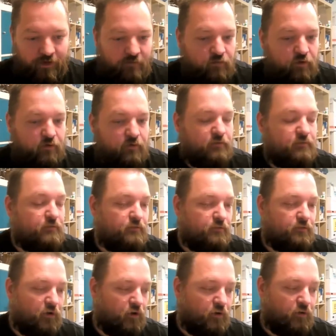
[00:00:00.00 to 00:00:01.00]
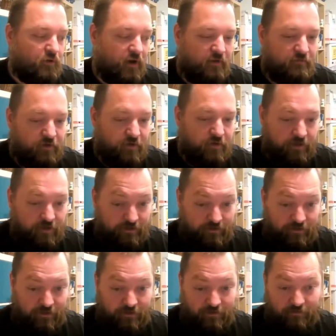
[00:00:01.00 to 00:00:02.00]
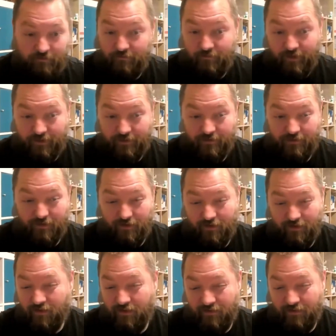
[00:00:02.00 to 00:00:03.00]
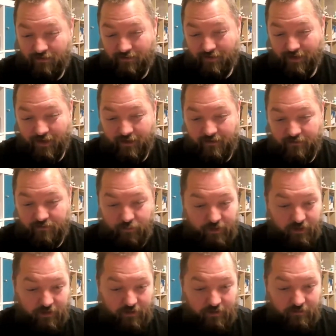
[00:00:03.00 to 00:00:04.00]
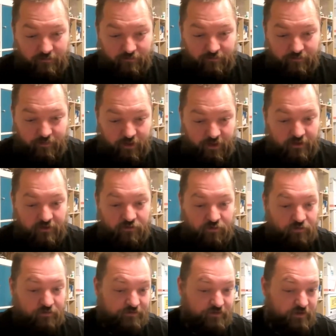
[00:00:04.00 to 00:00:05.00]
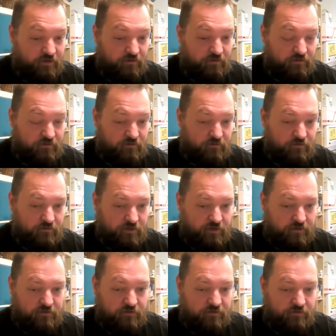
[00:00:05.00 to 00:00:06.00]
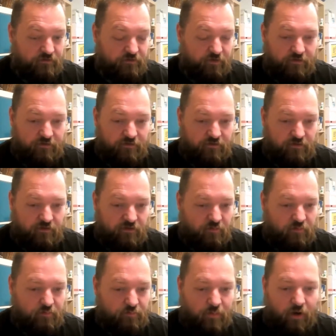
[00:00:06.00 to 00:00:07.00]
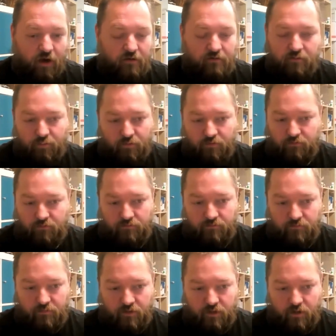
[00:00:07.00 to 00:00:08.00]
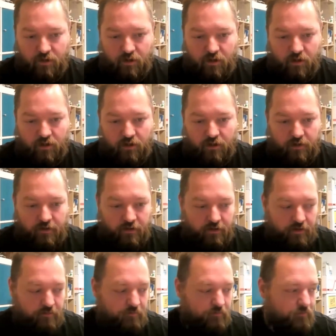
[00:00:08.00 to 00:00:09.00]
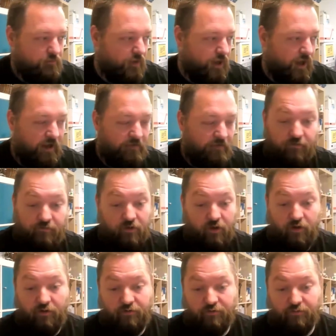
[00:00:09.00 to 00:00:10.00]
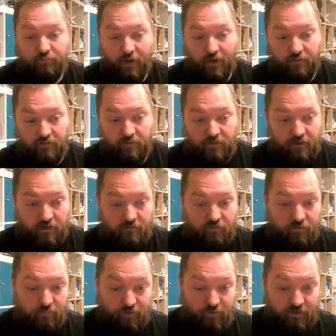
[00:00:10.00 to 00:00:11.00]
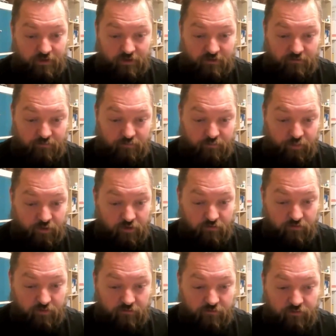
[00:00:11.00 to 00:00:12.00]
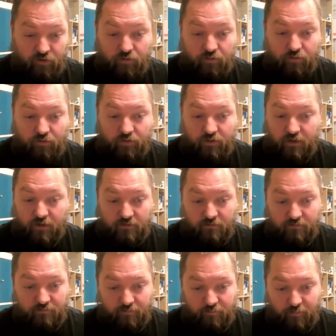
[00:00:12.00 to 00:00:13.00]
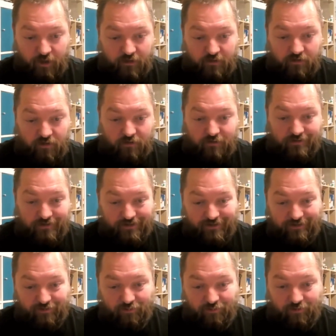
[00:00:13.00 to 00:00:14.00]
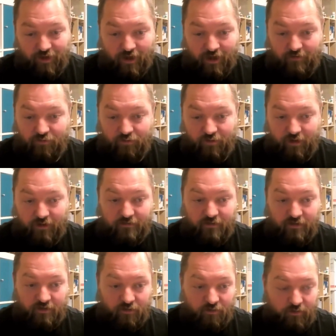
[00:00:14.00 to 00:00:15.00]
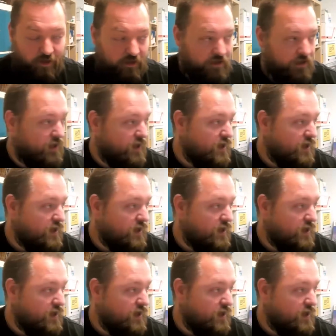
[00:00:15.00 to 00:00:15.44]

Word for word: never know everything that went on last week in your field. It's just not possible. Uh, half of those might never be peer reviewed and might not need to have you actually look at.